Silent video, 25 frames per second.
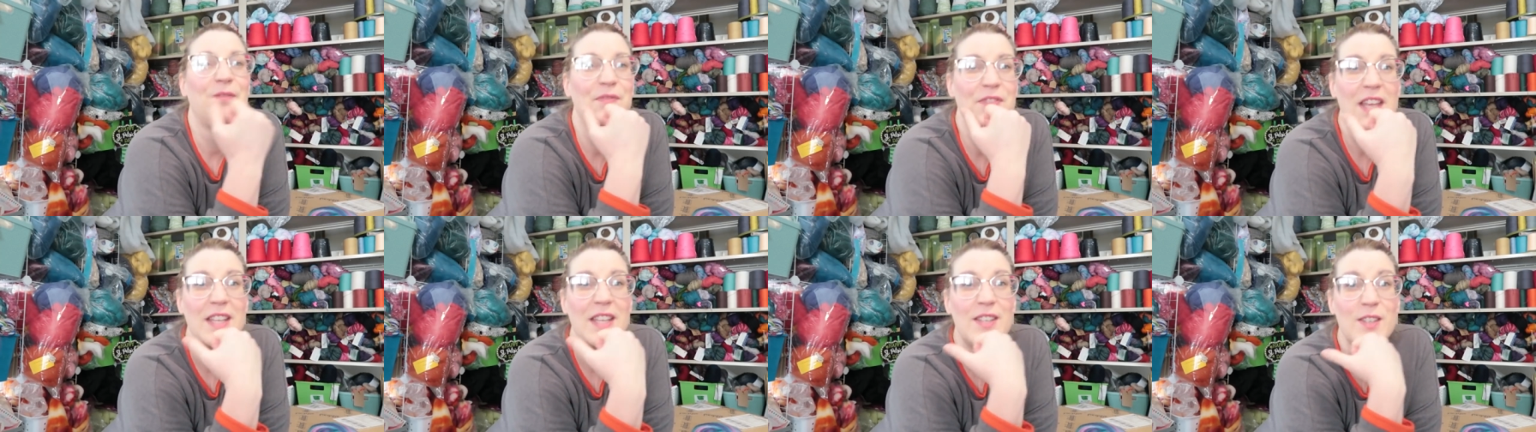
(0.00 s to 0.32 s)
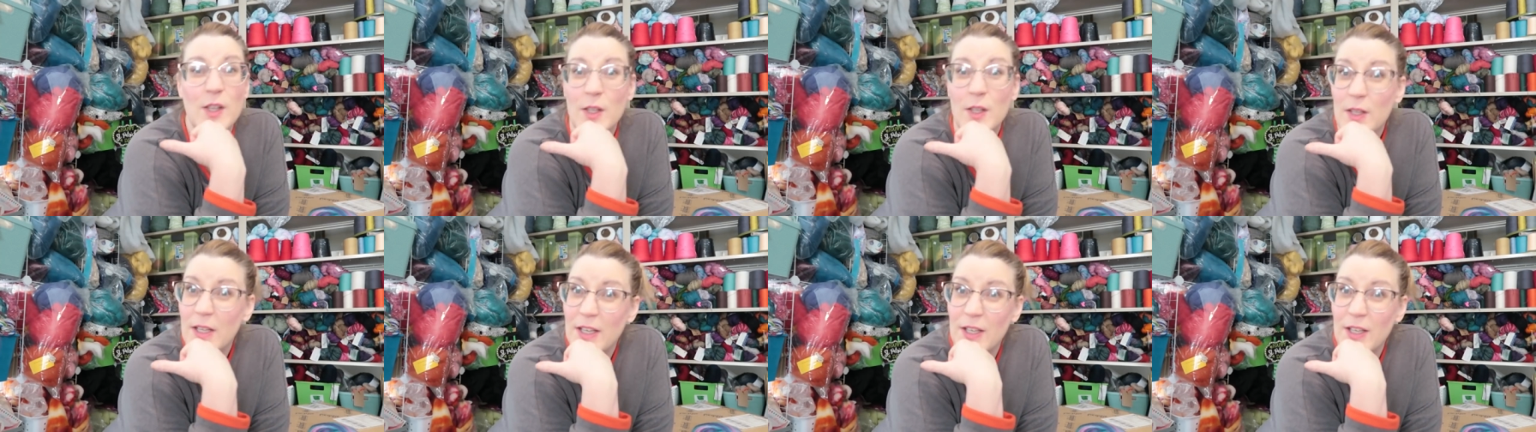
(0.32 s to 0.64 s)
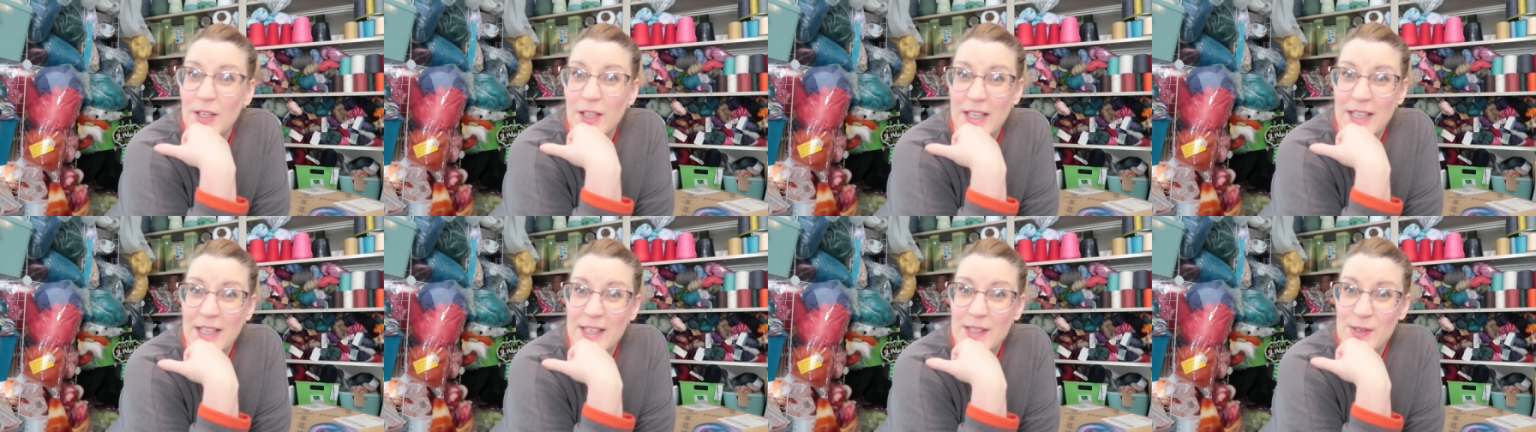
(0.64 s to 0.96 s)
That's
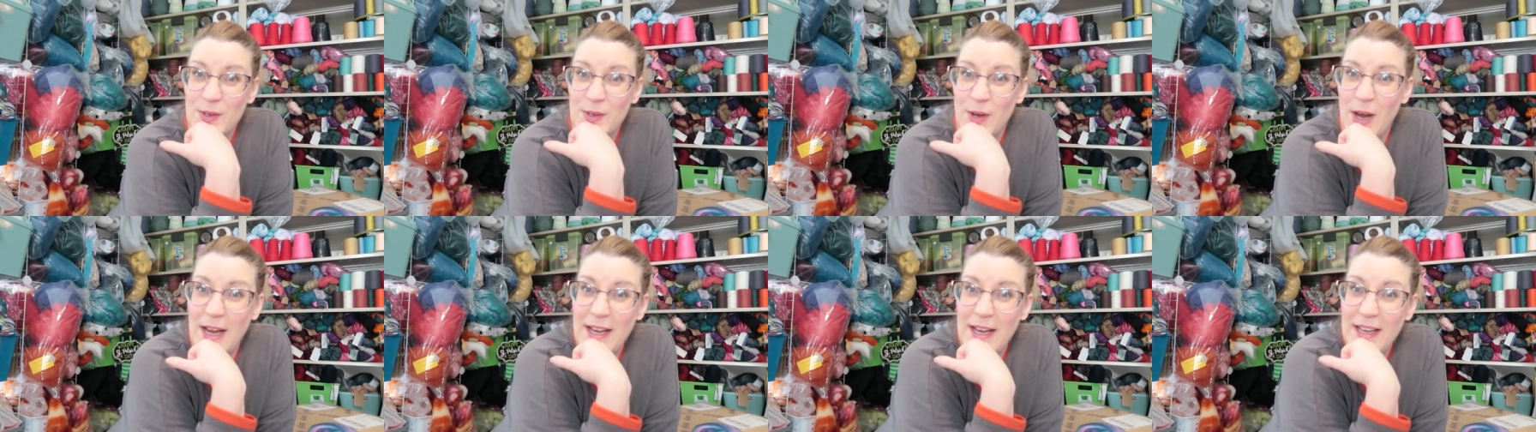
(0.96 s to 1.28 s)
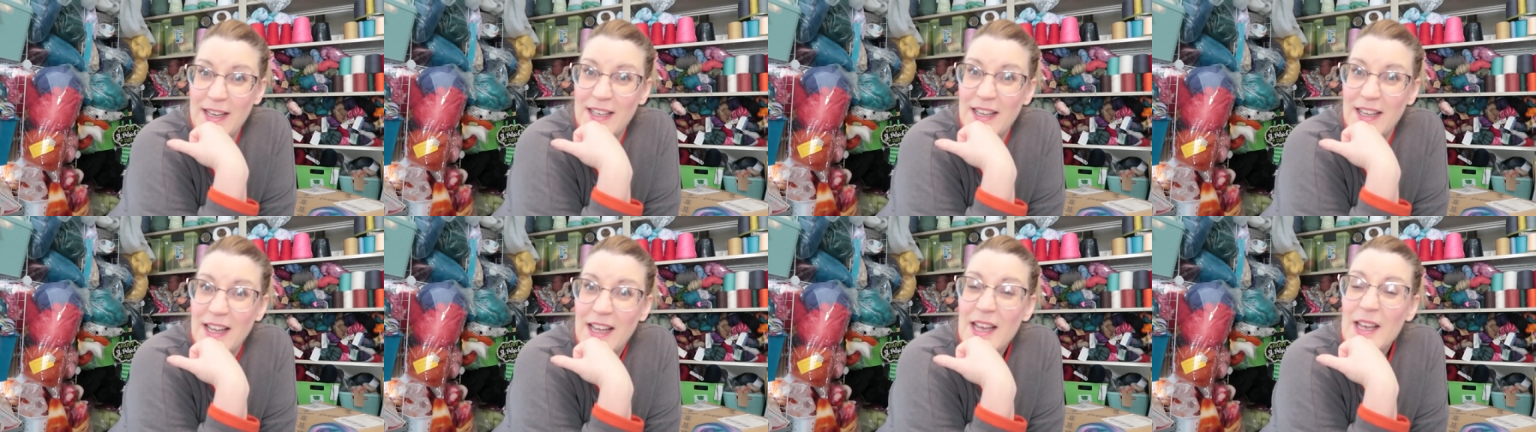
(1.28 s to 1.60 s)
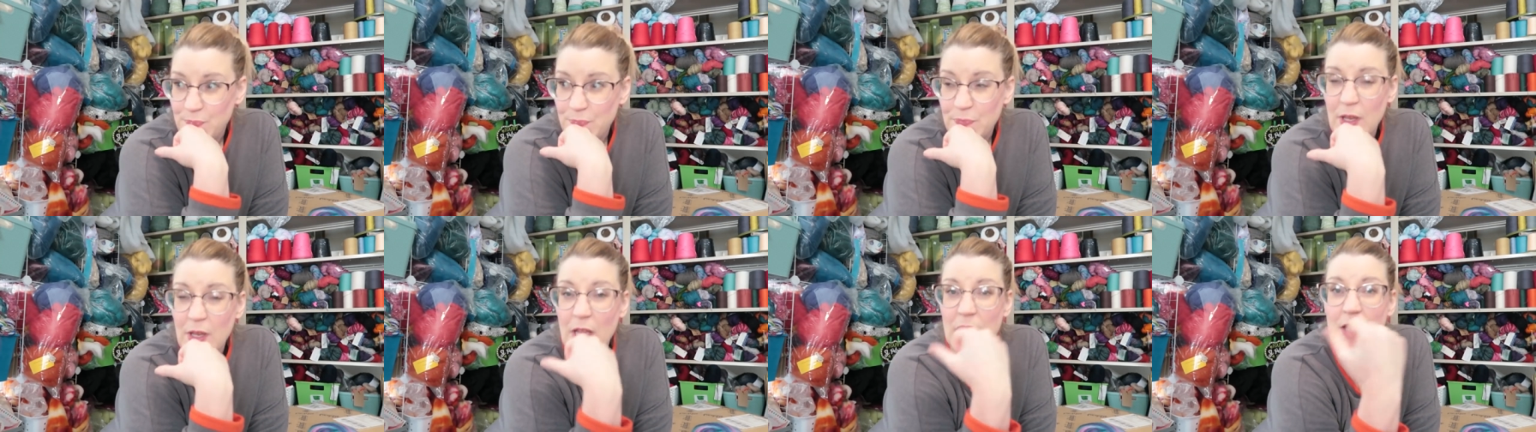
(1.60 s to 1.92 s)
hilarious, right?
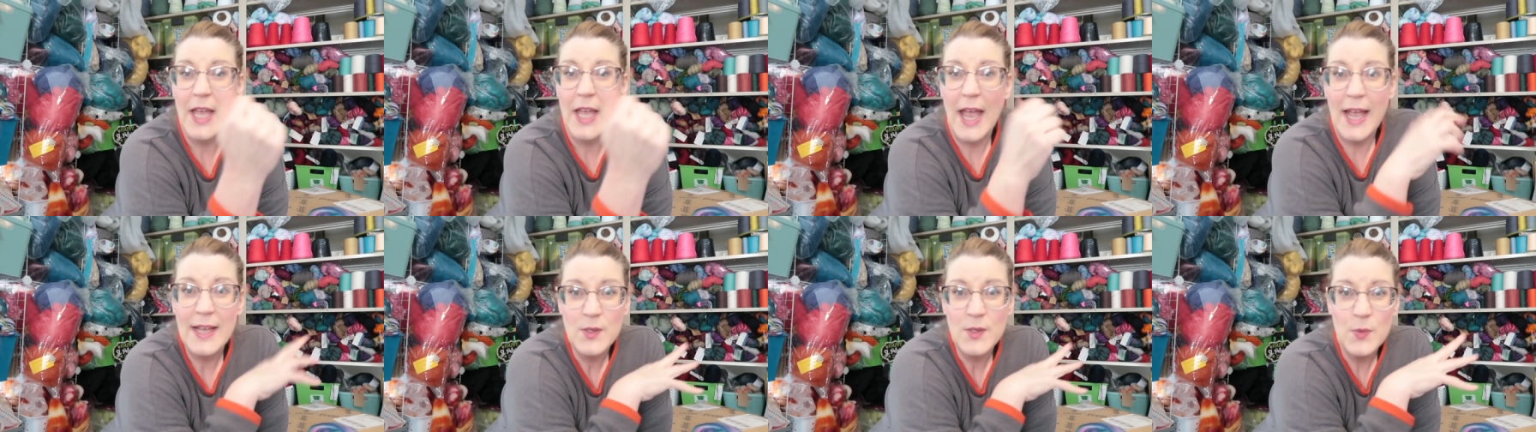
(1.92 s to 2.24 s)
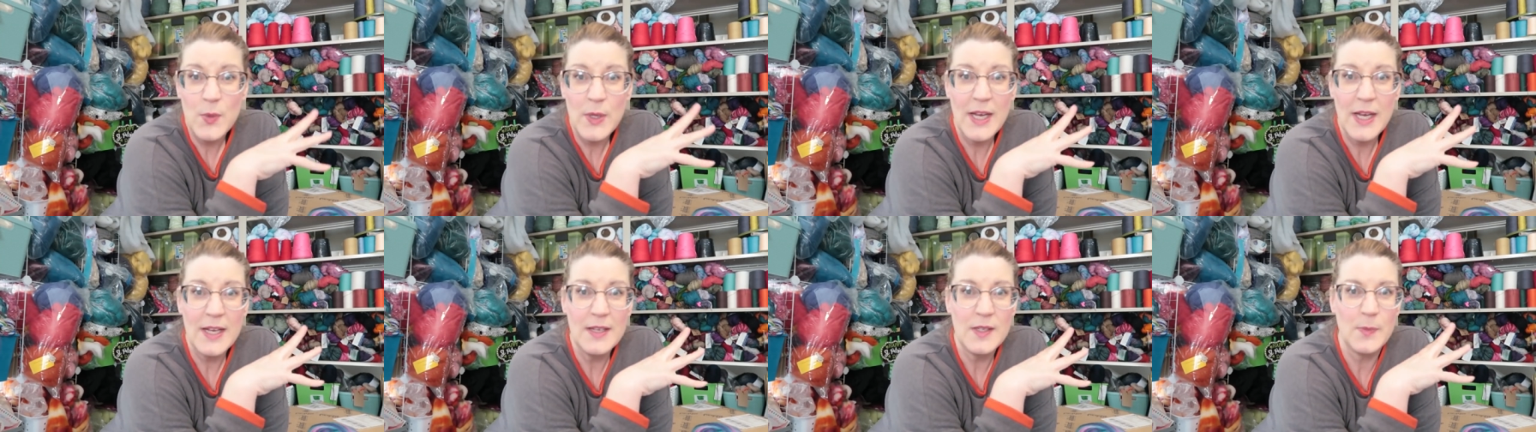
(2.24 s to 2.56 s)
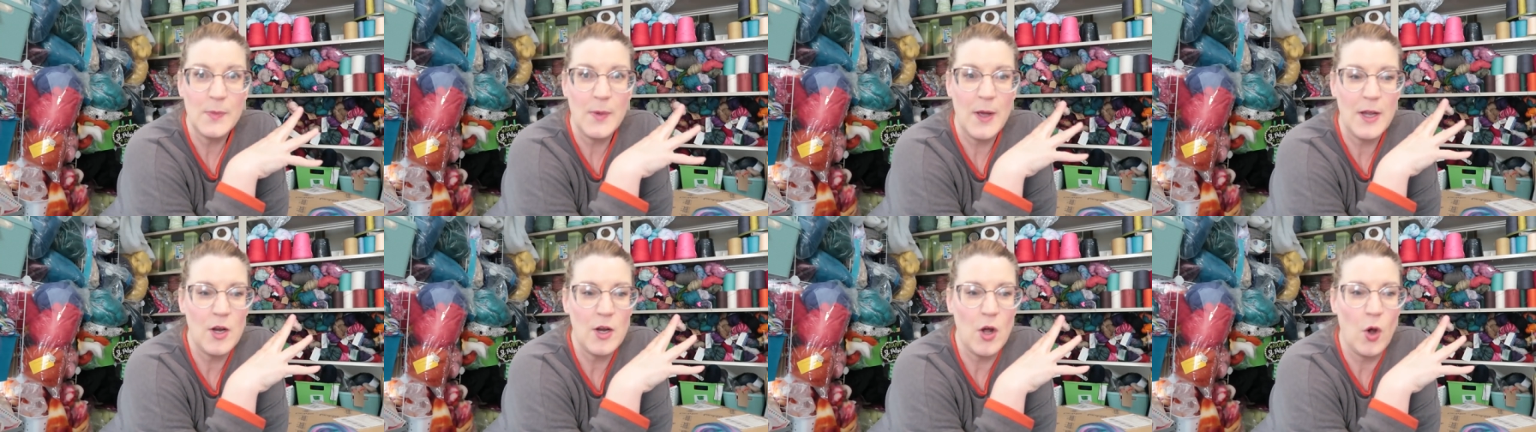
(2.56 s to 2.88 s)
Last week I
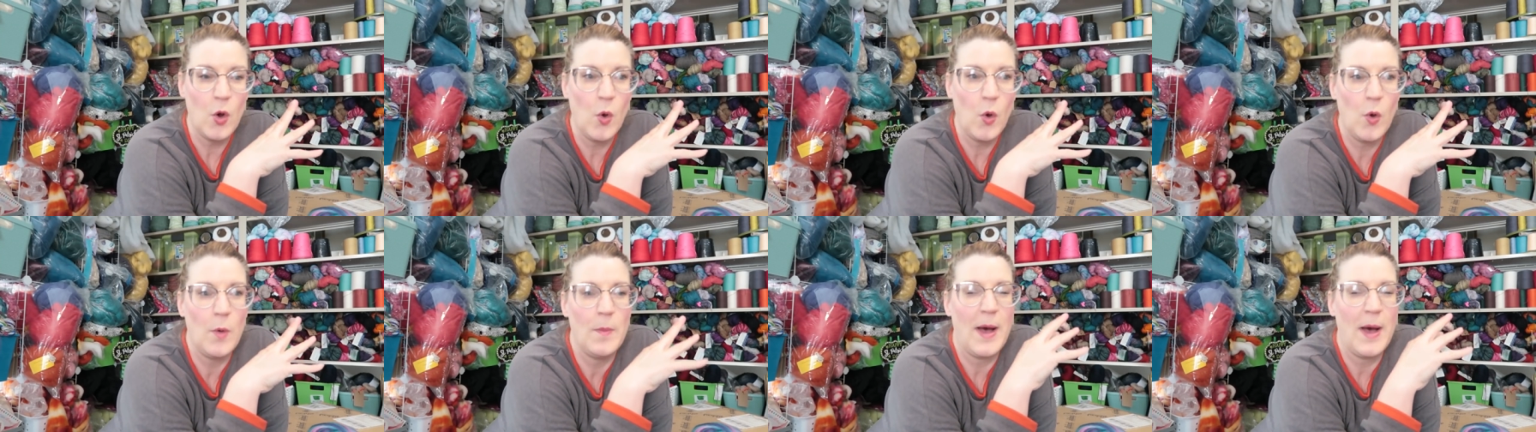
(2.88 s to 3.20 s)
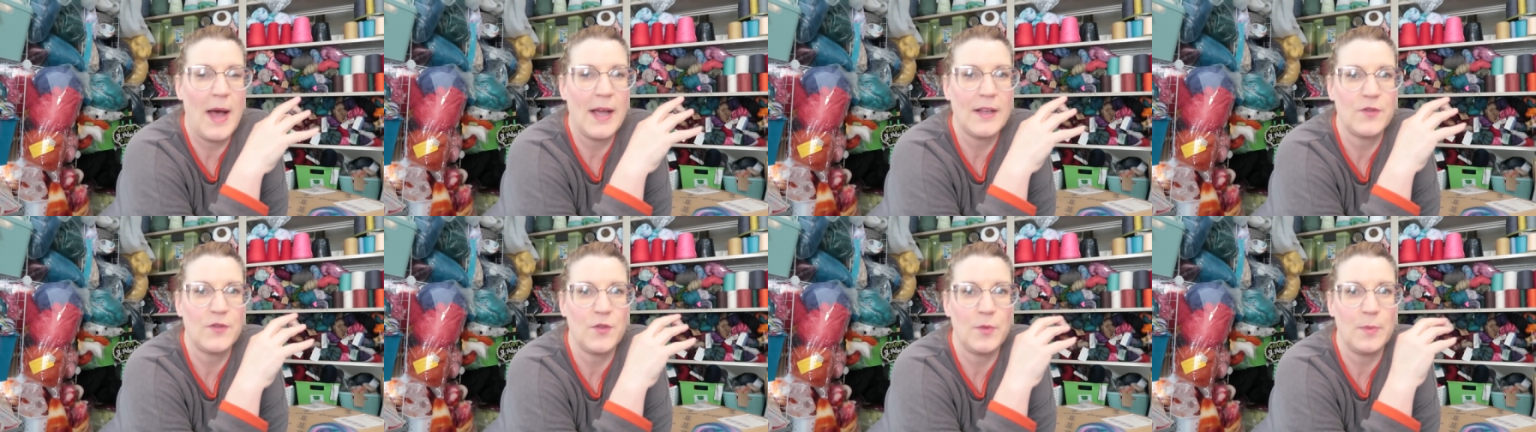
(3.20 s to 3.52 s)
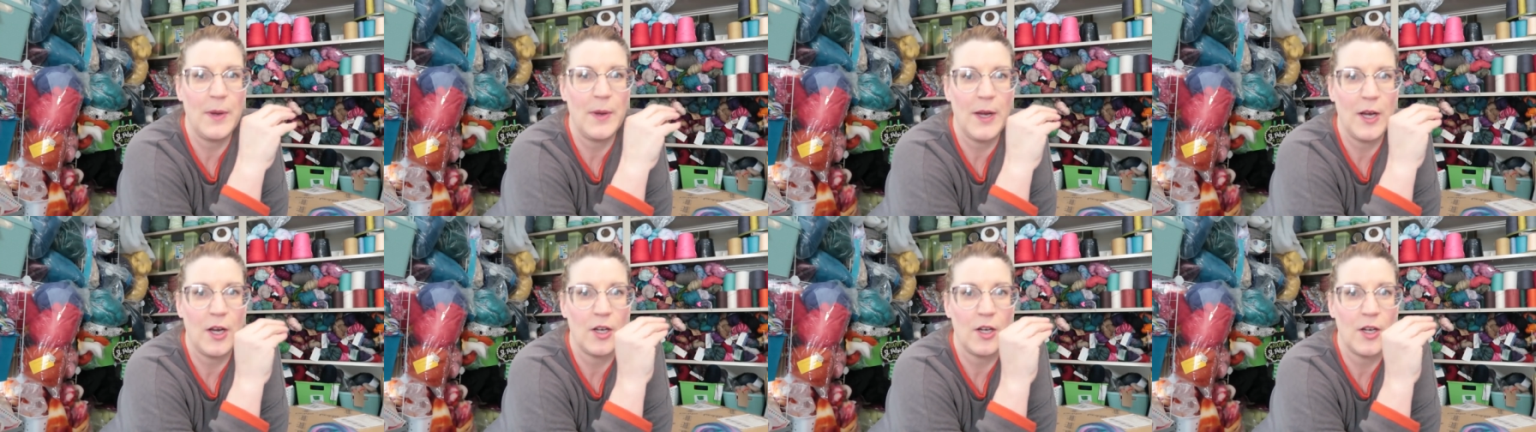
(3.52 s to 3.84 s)
spun a whole box from
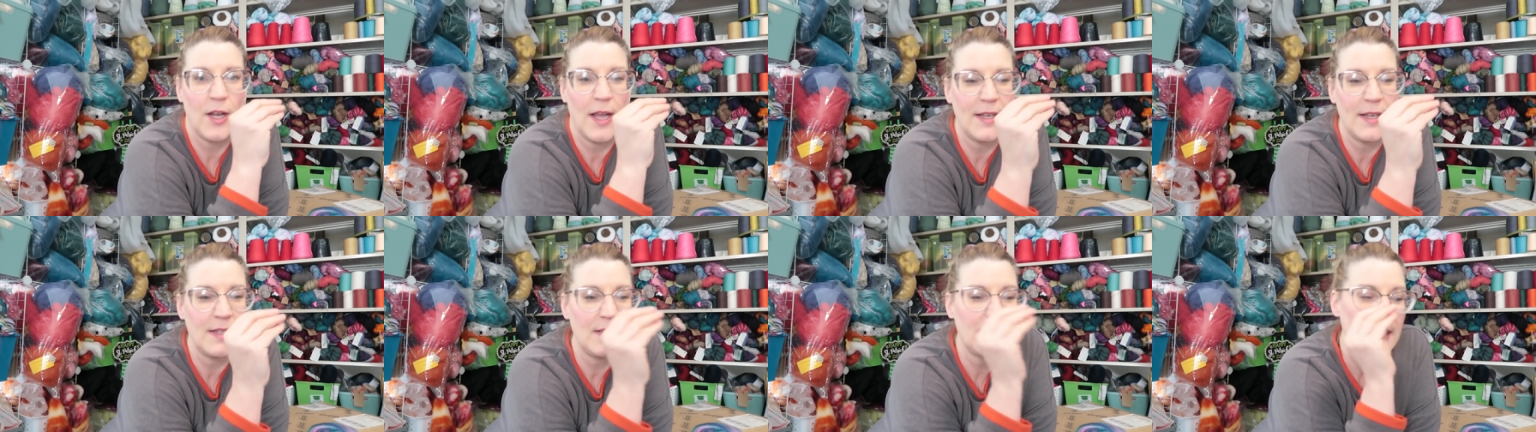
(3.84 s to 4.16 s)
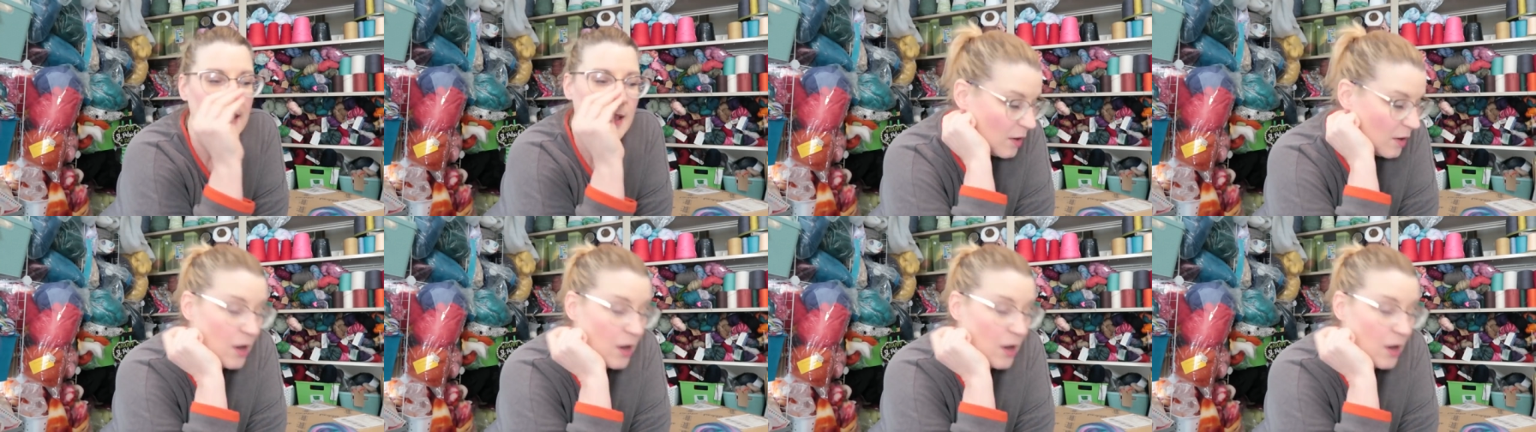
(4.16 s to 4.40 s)
Paradise.